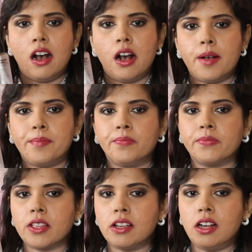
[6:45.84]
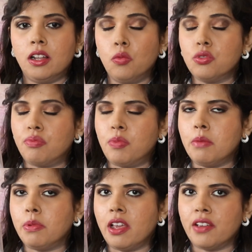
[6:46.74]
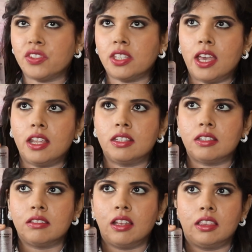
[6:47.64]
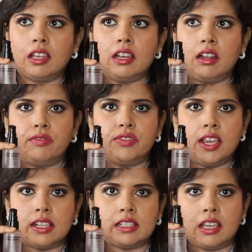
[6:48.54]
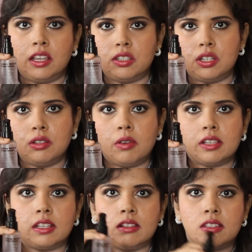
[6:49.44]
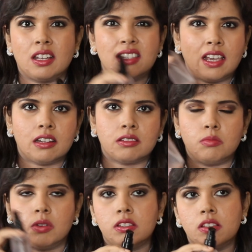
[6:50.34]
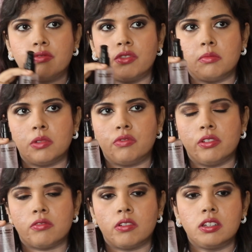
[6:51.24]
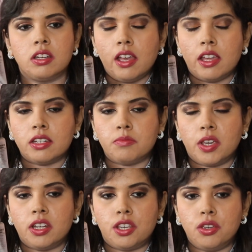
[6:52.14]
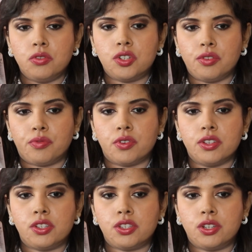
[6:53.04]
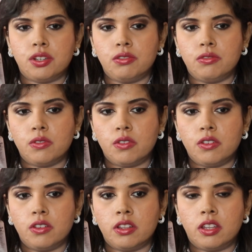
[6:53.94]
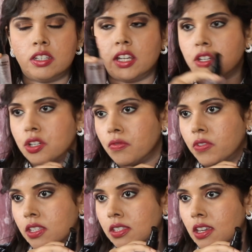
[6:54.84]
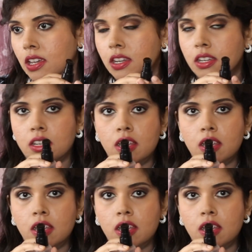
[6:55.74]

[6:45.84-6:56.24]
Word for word: Um, a lot of people have said that they love the S K two essence, that's galactomyces ferment filtrate, and it made a huge difference to uh, the texture of their skin.